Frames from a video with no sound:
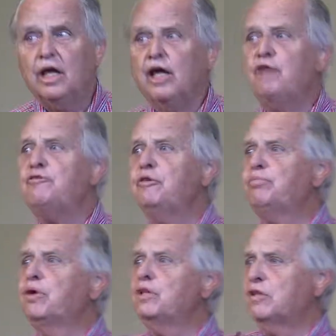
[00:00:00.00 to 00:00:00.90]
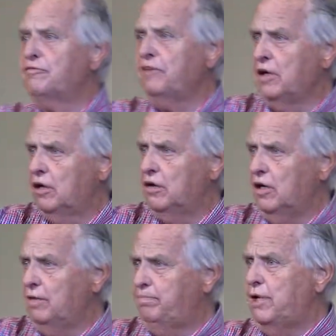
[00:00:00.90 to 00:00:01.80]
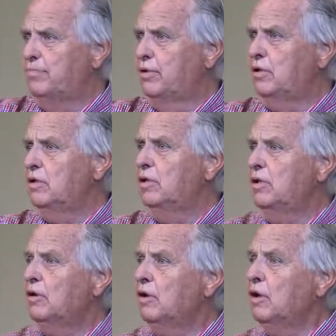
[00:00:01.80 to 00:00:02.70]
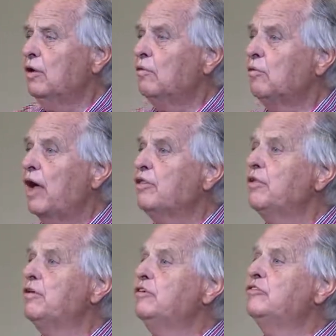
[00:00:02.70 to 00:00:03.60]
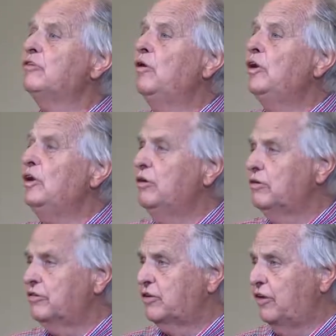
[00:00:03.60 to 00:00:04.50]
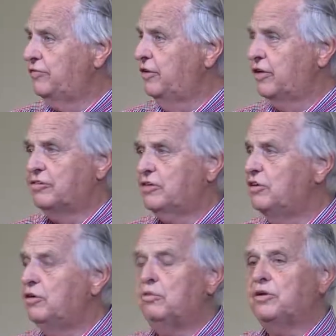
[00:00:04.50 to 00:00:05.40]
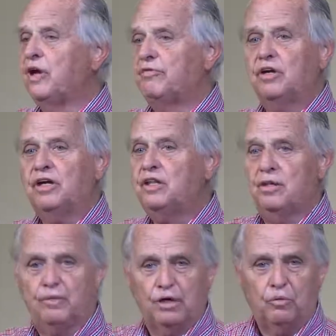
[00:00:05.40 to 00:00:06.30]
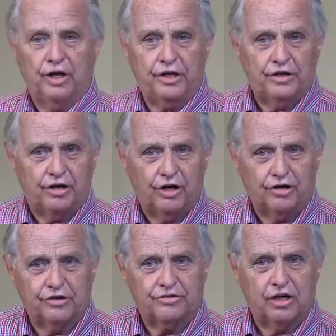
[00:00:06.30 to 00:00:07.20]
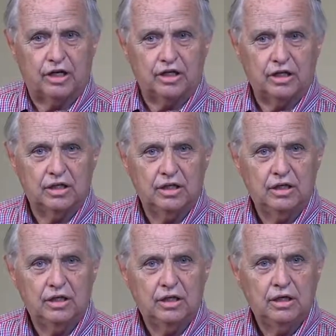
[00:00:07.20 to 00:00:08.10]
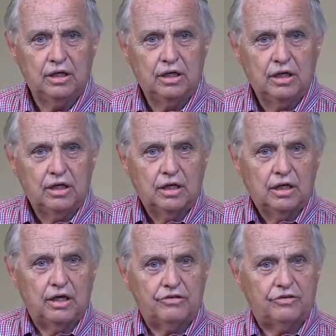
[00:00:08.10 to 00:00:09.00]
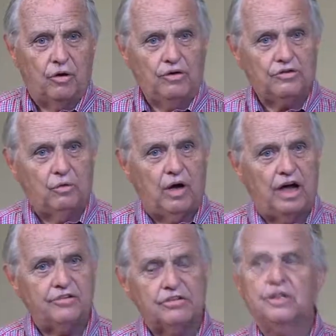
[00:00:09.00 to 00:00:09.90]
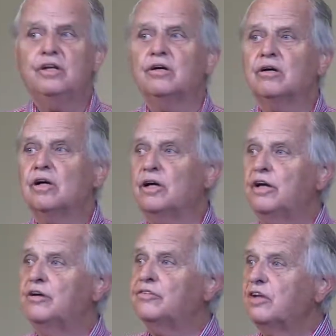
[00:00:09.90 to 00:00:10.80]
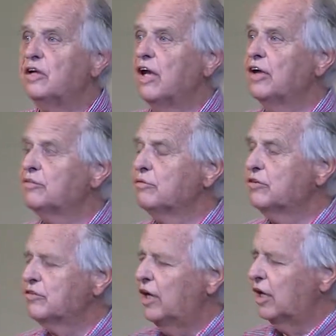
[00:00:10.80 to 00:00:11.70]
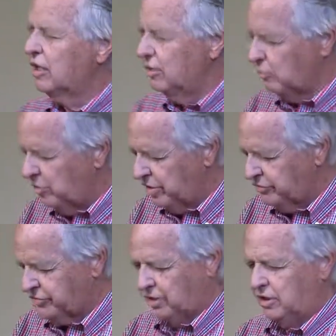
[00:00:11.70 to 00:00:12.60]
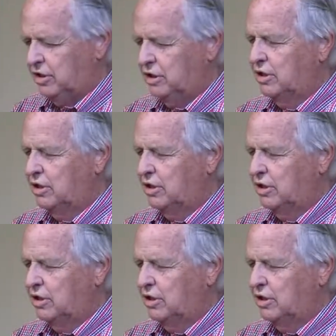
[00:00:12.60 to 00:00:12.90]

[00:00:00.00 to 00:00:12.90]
If you point the finger at people, rather than joining yourself in their sin, you will never lead them in a way that honors God. And so as a wise leader, it is Ezra saying, we've sinned.